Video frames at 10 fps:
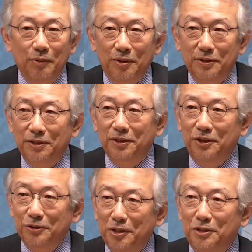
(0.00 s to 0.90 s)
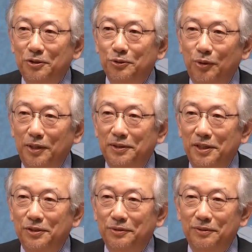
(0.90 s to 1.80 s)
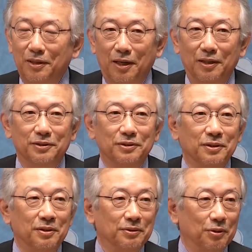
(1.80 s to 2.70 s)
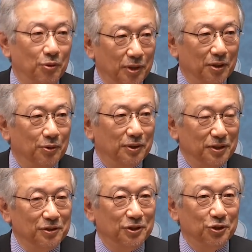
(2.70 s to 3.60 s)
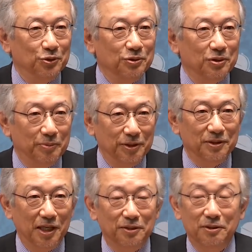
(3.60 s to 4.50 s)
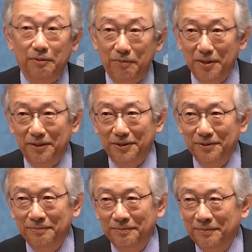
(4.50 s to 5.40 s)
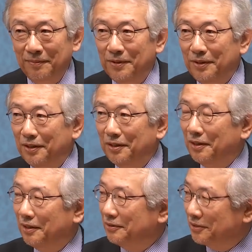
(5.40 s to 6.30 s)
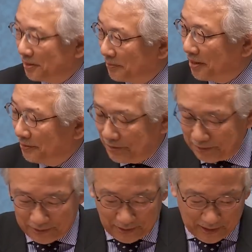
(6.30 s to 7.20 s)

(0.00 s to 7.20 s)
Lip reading: with such a distinguished organization as the Royal Institute of International Affairs here at Chatham House.